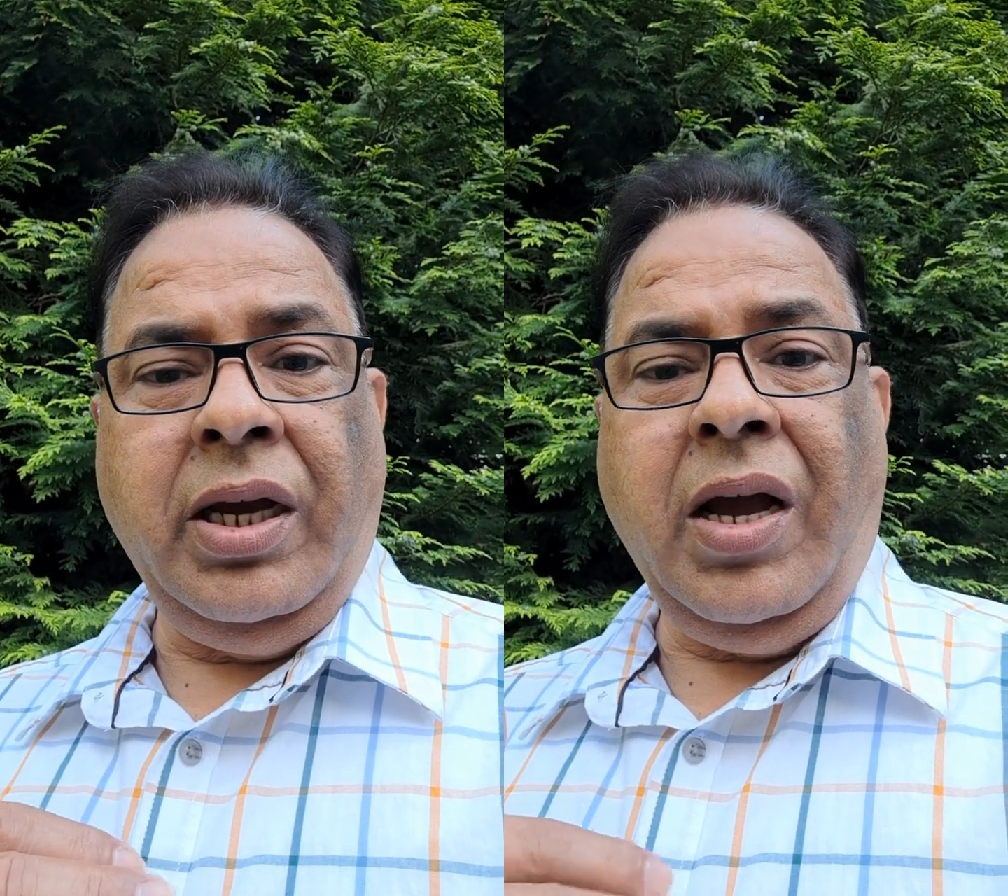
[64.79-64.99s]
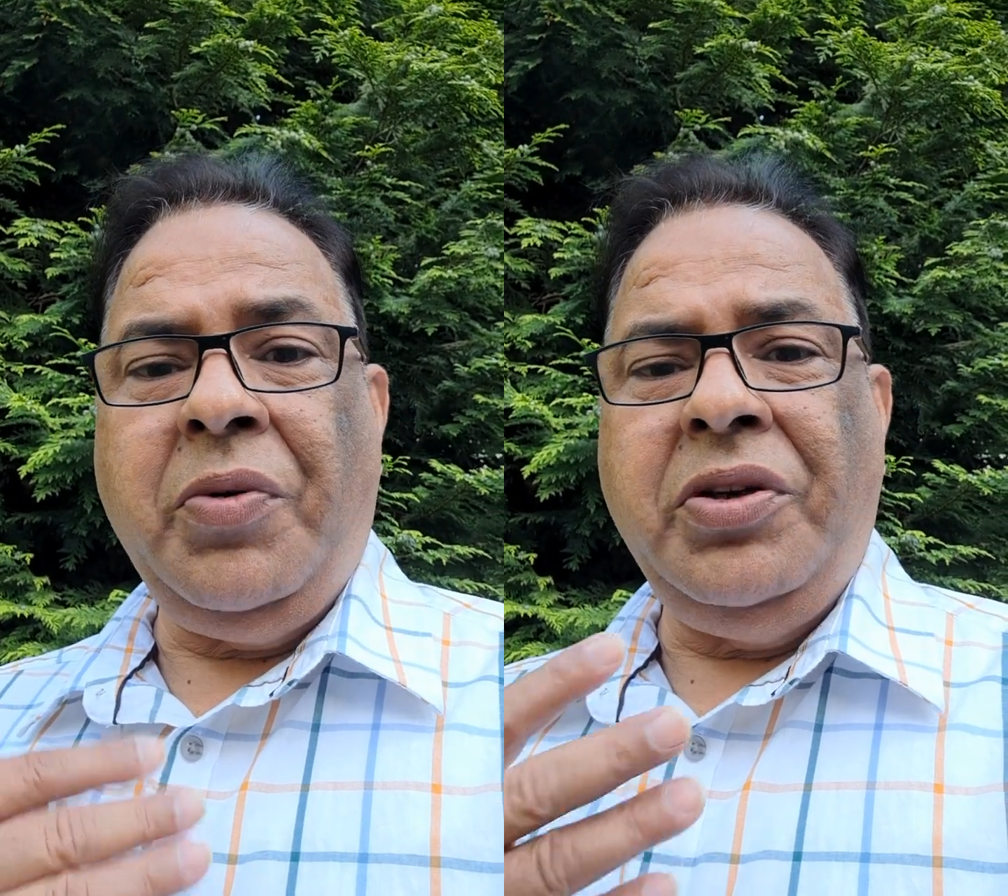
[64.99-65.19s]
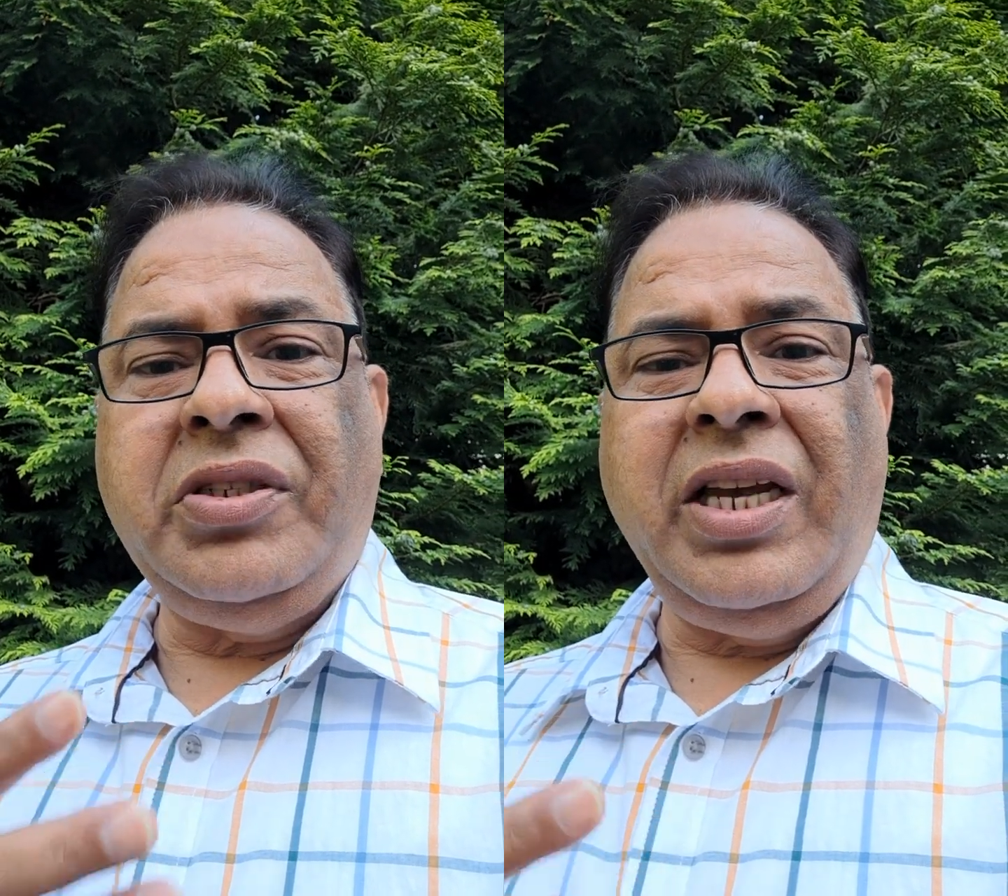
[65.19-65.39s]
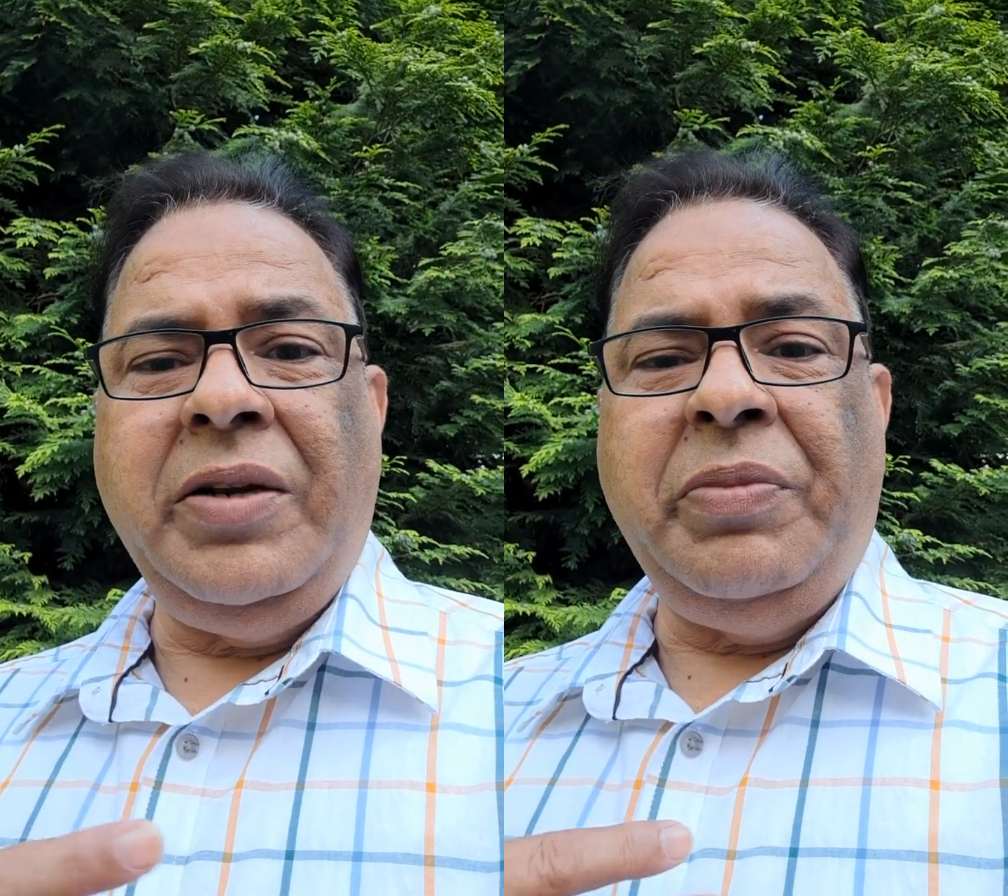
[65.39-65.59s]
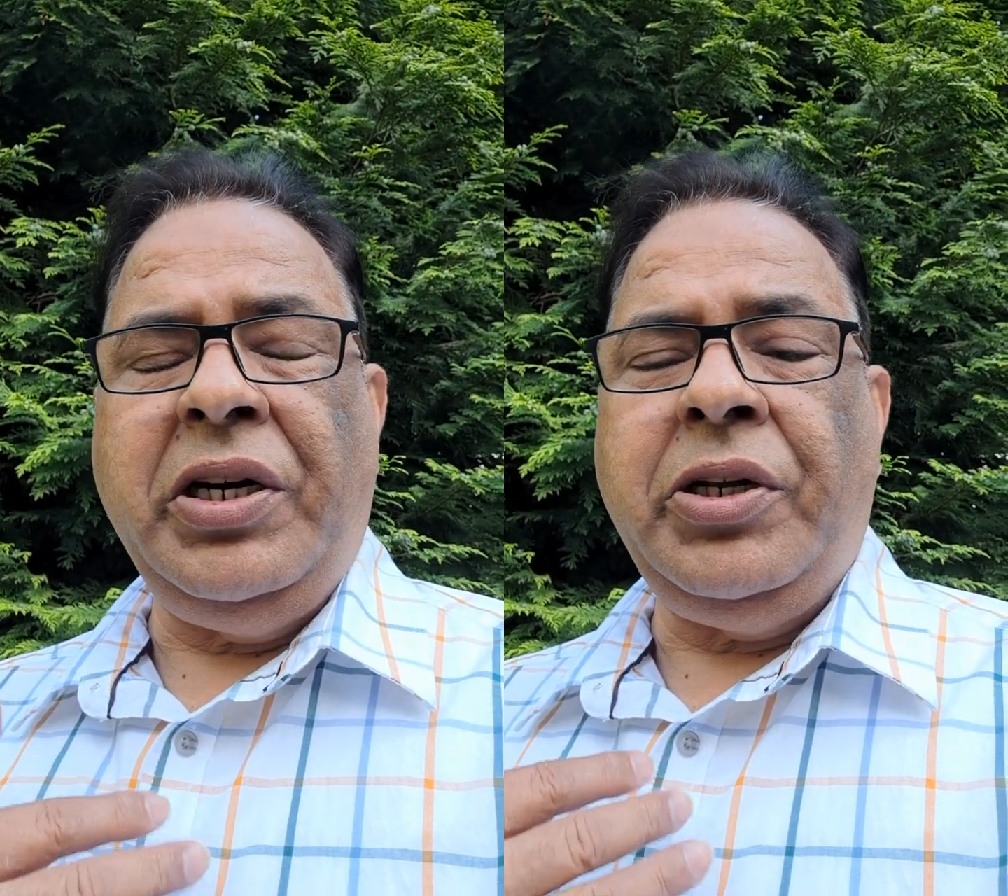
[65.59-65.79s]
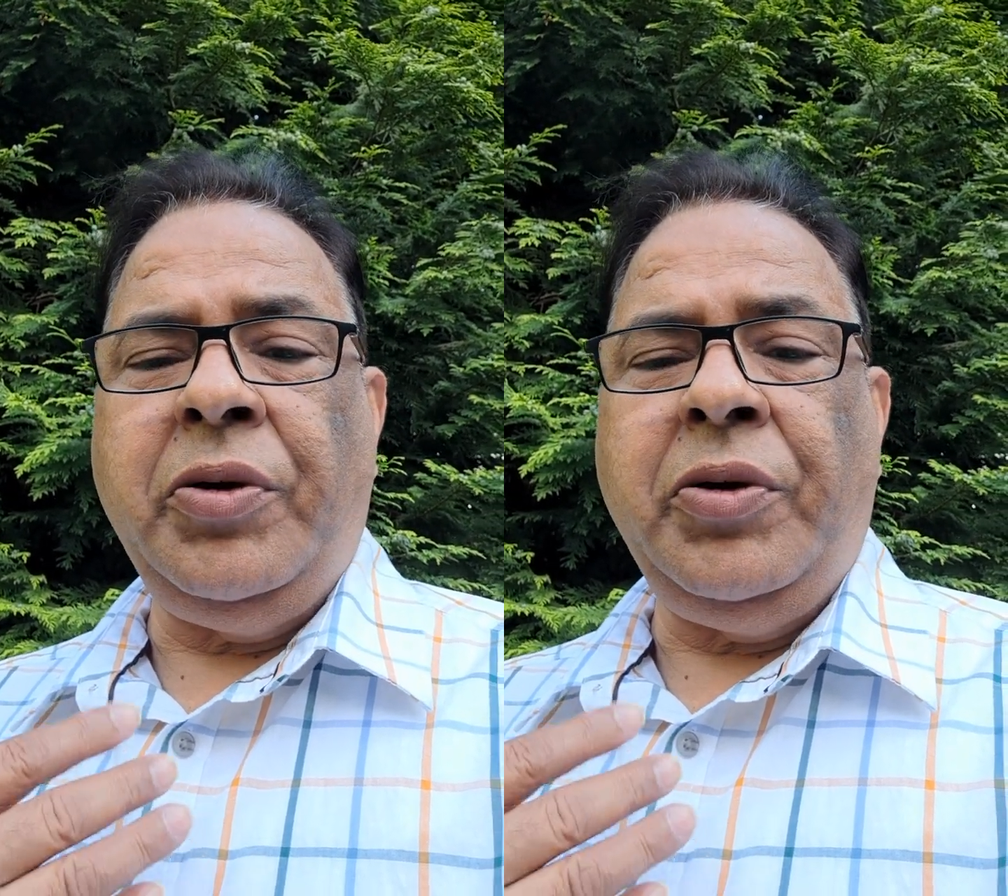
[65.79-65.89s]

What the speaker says: how do you celebrate